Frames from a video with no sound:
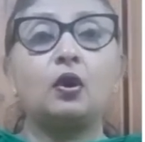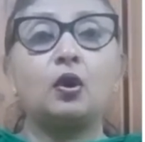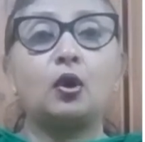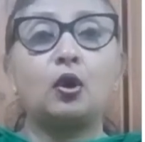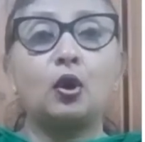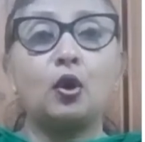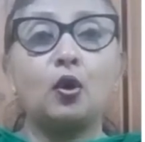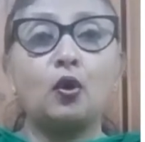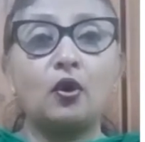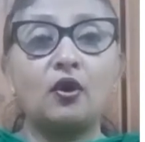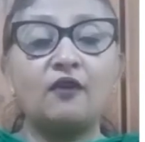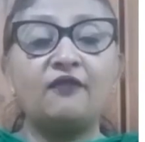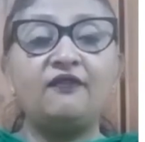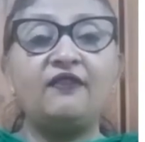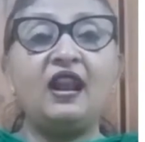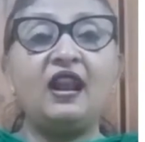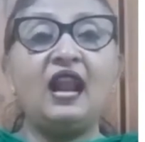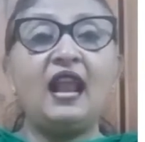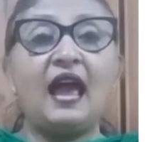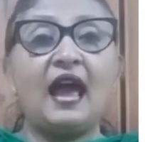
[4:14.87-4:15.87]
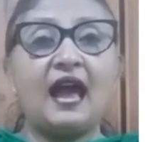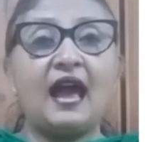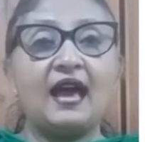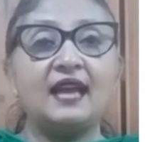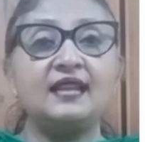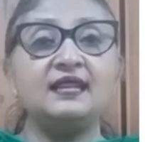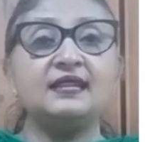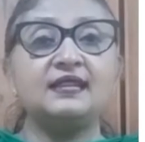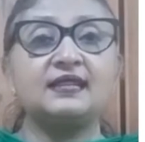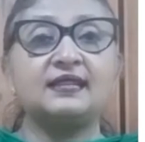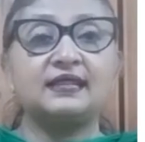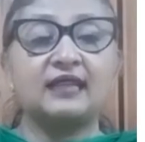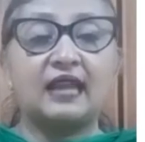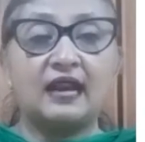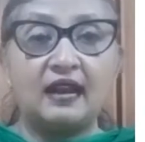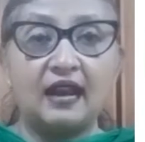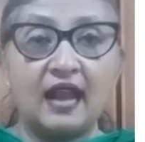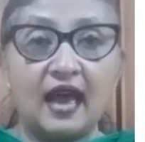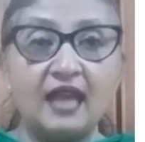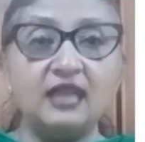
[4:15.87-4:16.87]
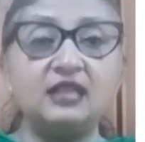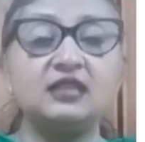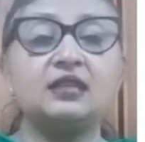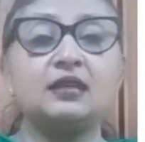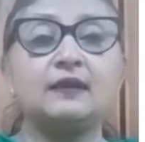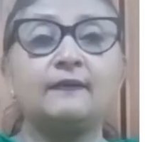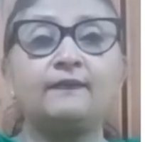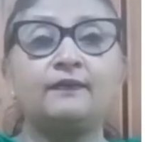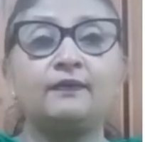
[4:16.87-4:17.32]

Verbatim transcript: chlorophyll and sunlight